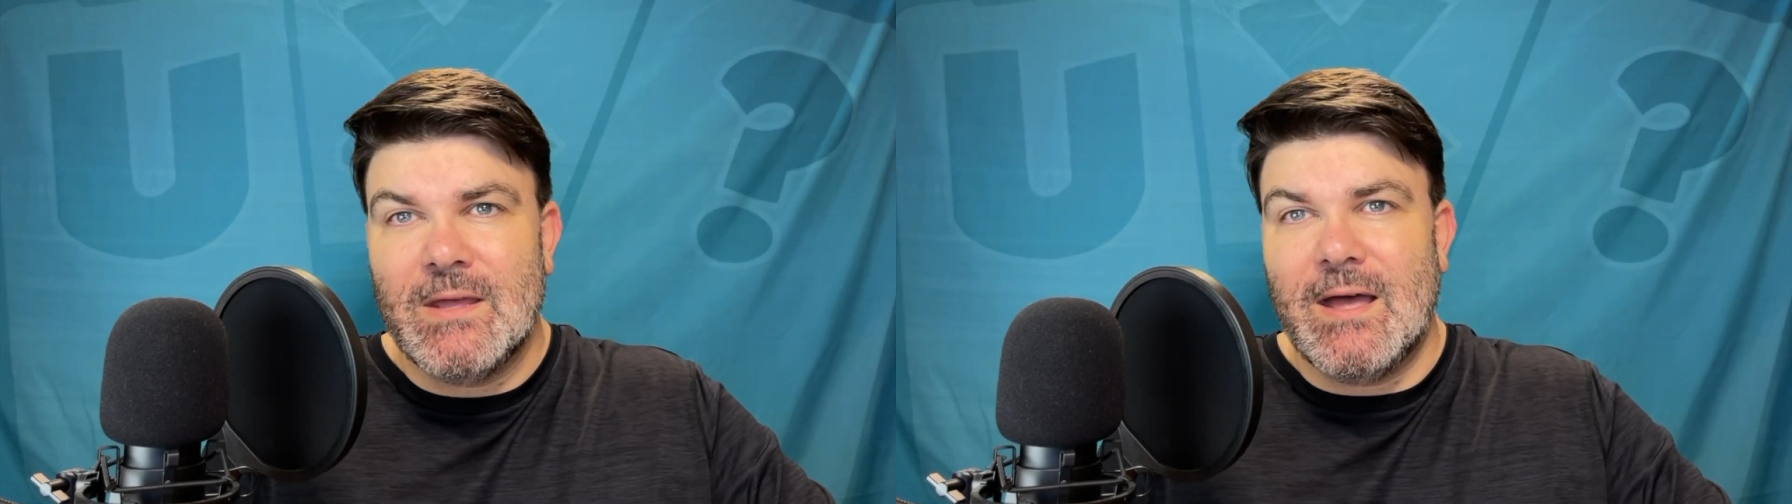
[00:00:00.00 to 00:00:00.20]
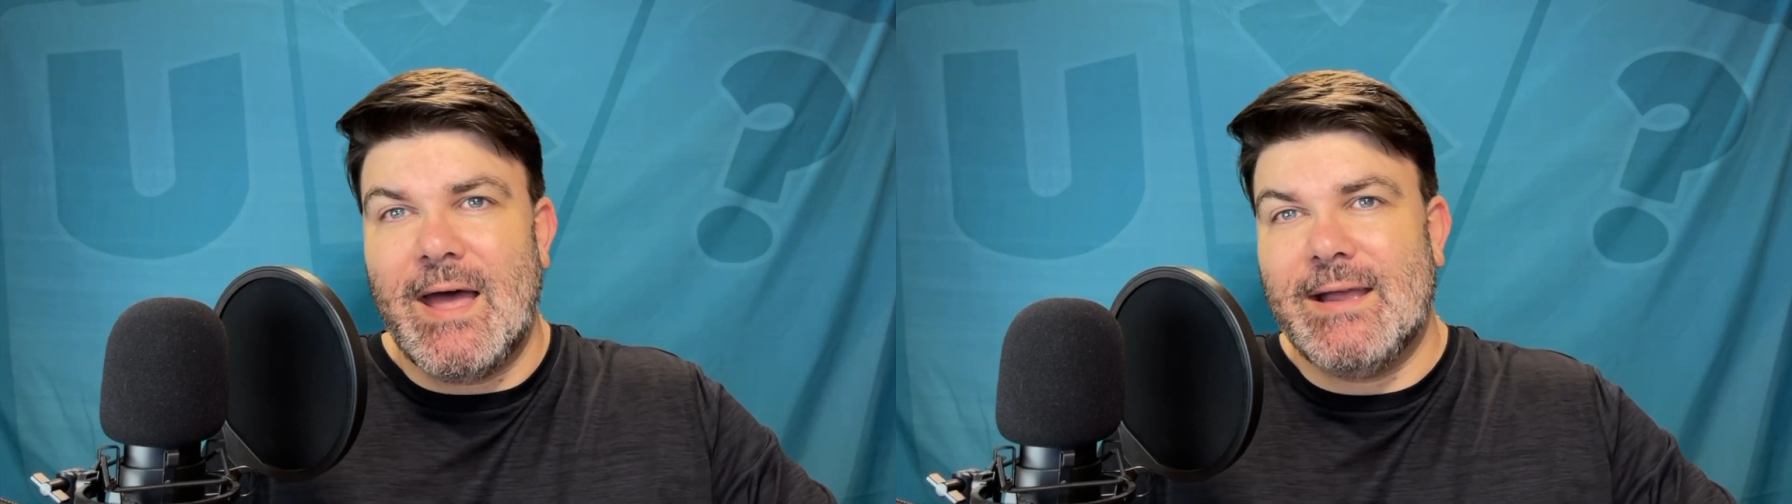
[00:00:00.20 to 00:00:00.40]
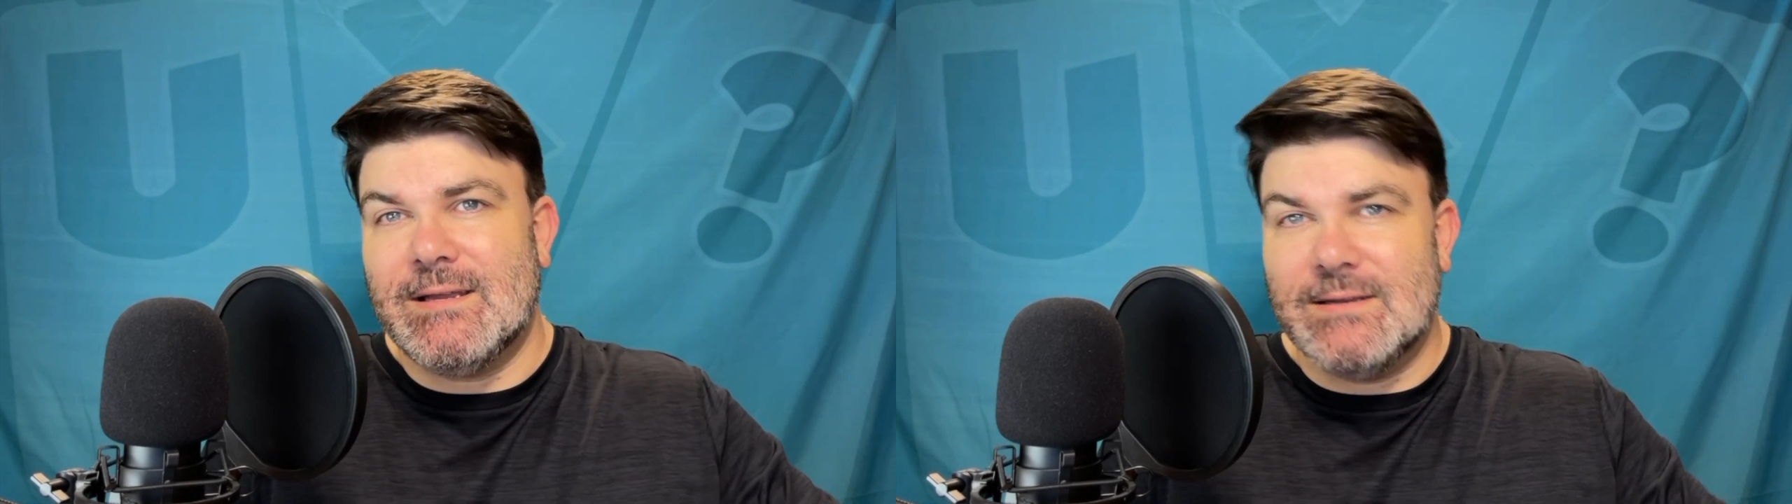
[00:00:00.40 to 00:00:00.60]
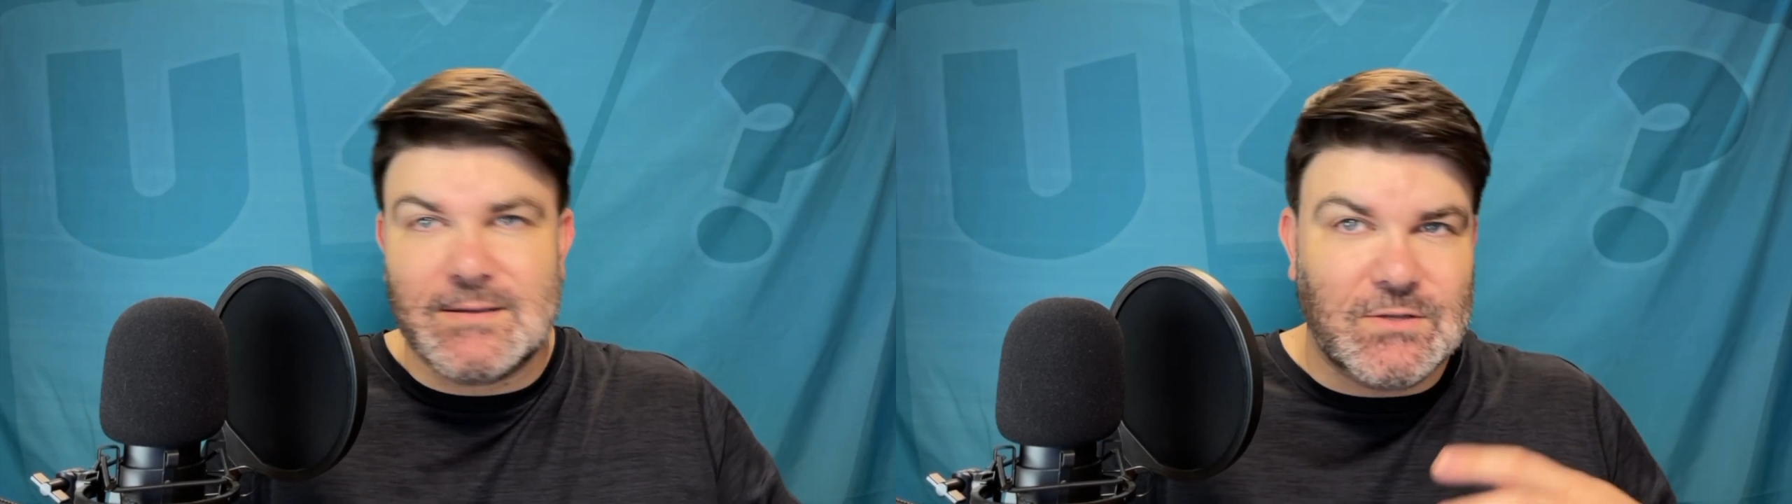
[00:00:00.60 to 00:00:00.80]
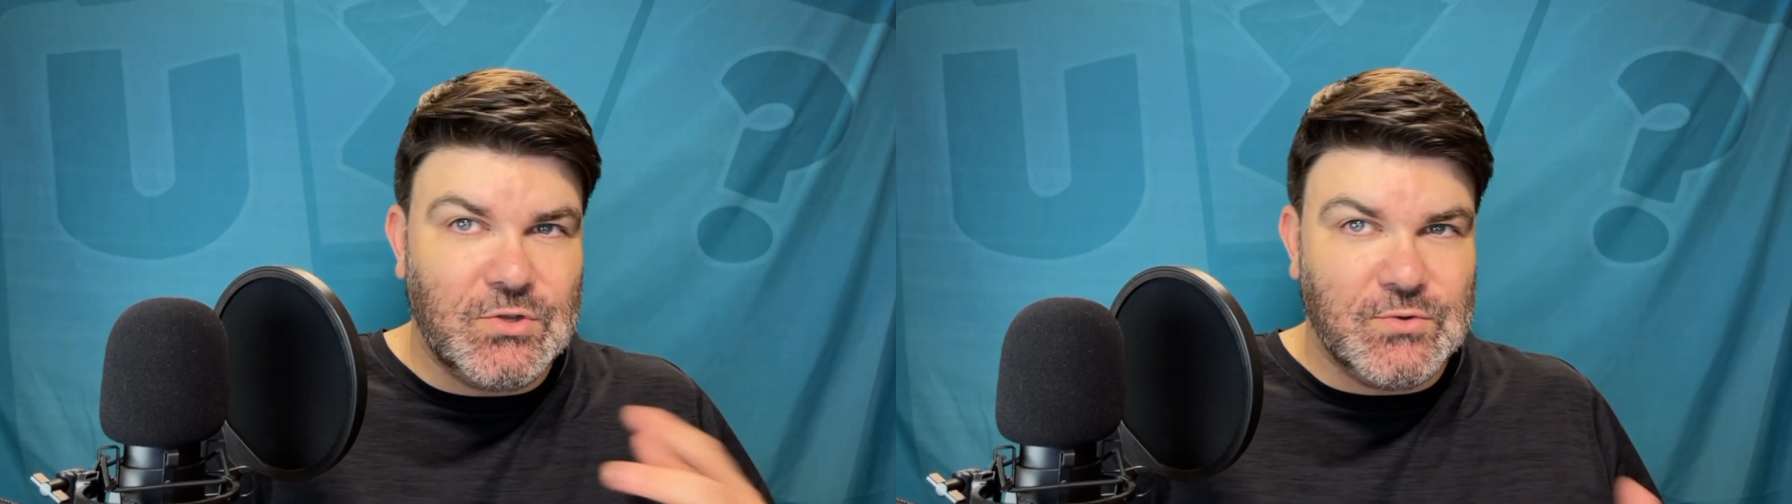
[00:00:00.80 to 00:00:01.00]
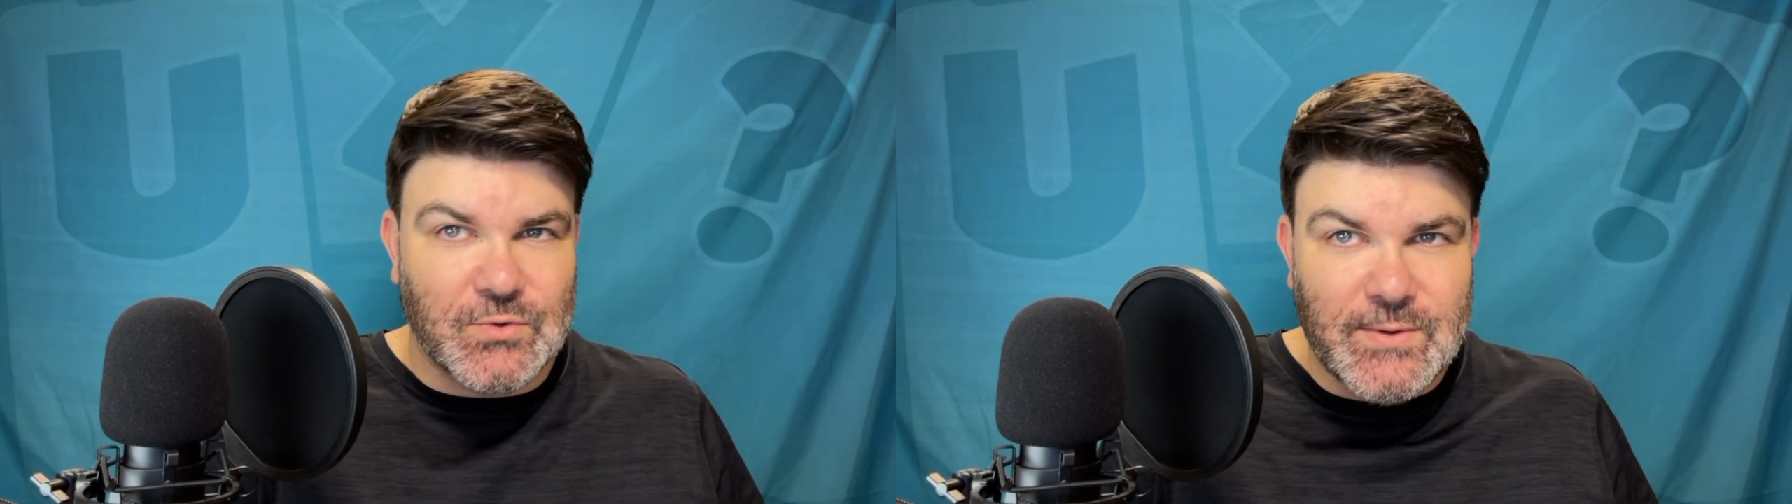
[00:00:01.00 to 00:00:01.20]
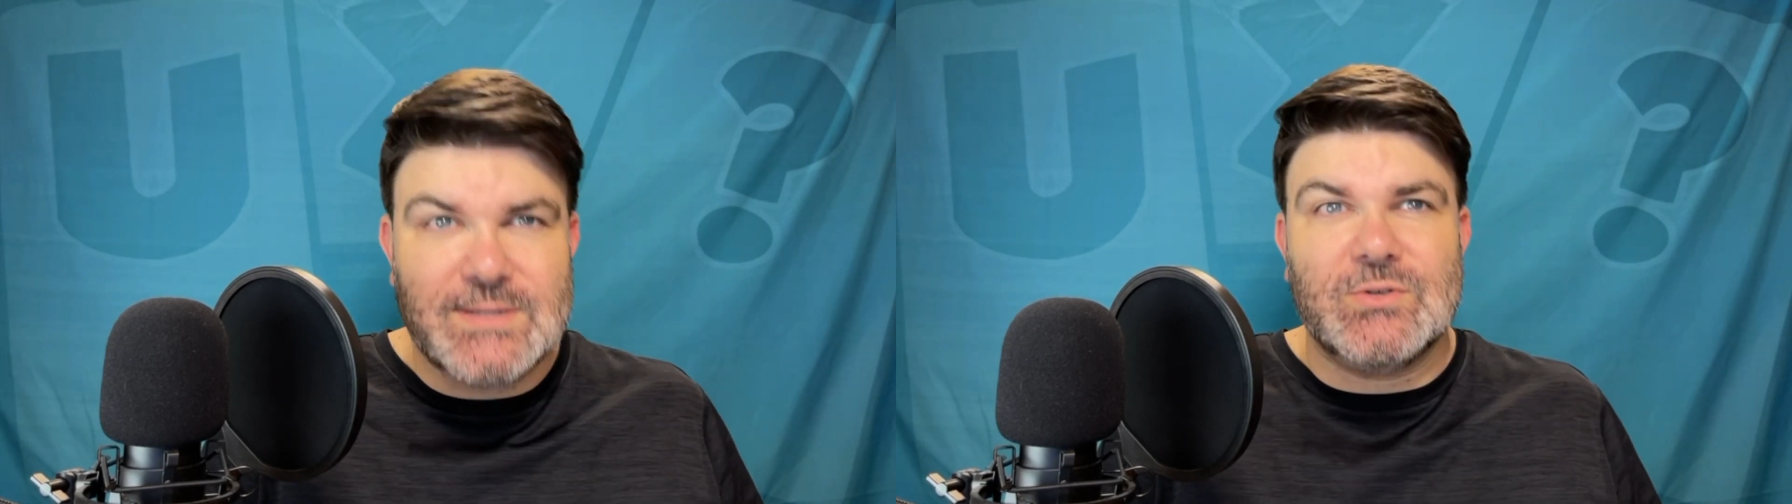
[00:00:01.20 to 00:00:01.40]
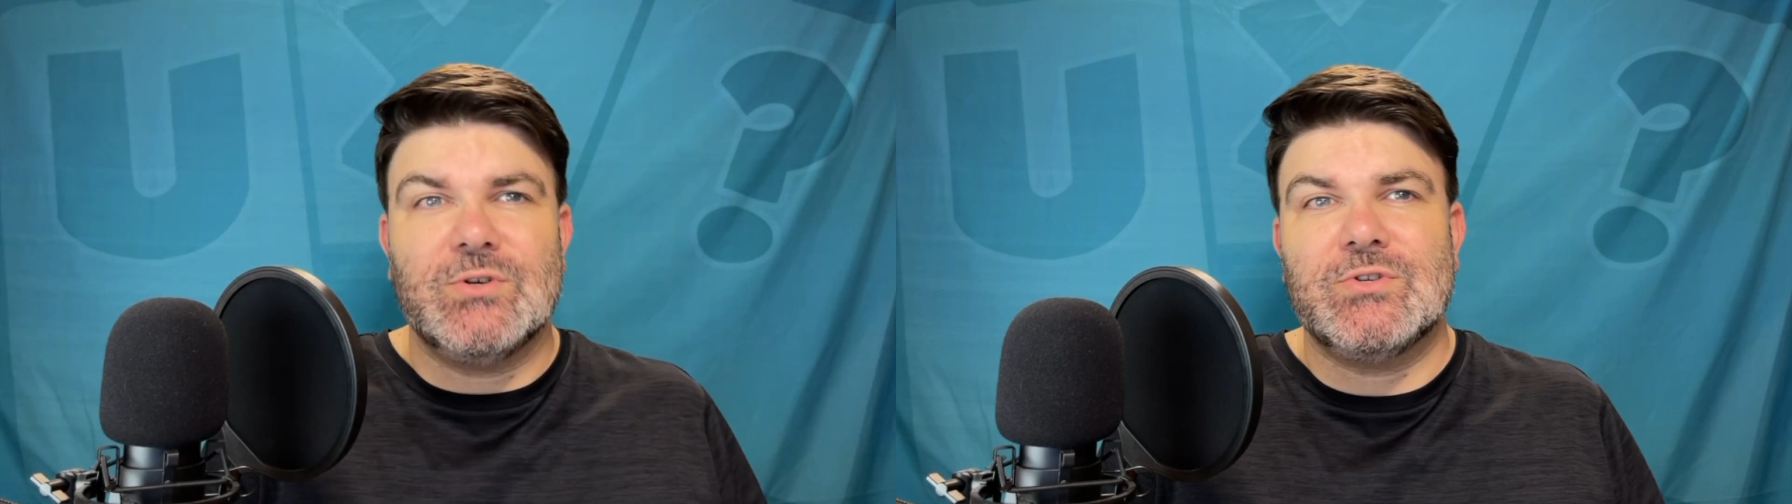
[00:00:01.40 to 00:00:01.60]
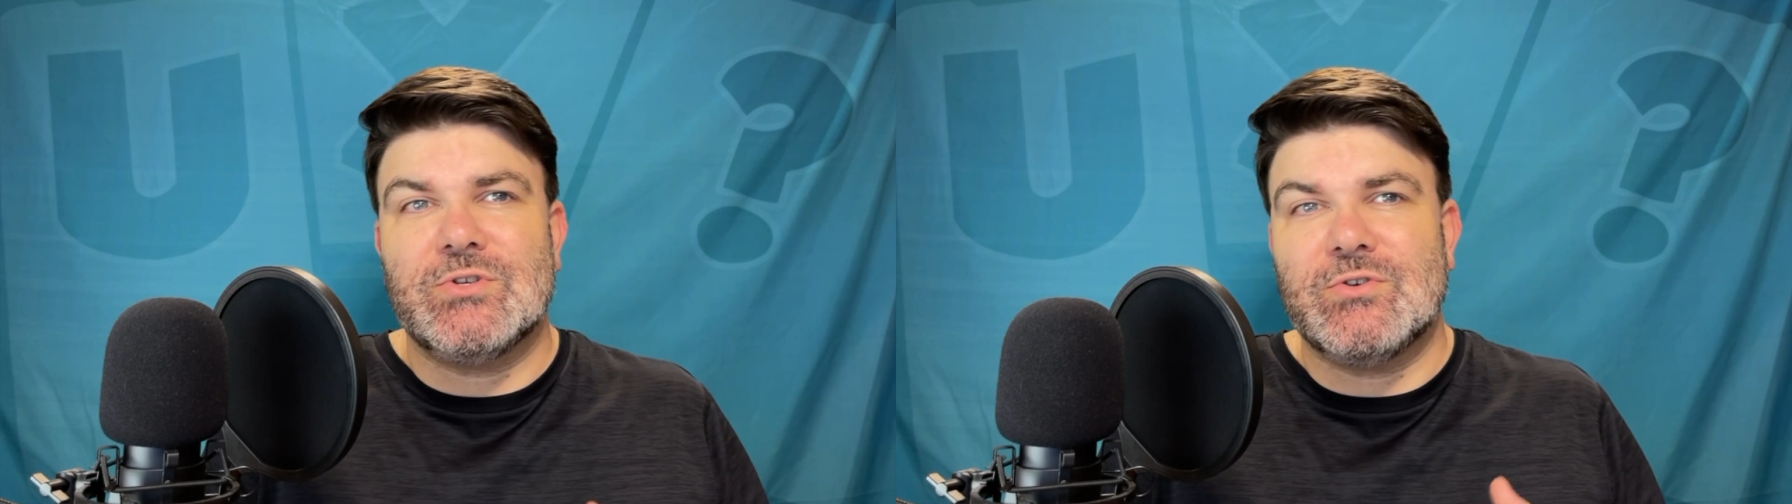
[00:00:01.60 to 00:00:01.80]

I conducted user research,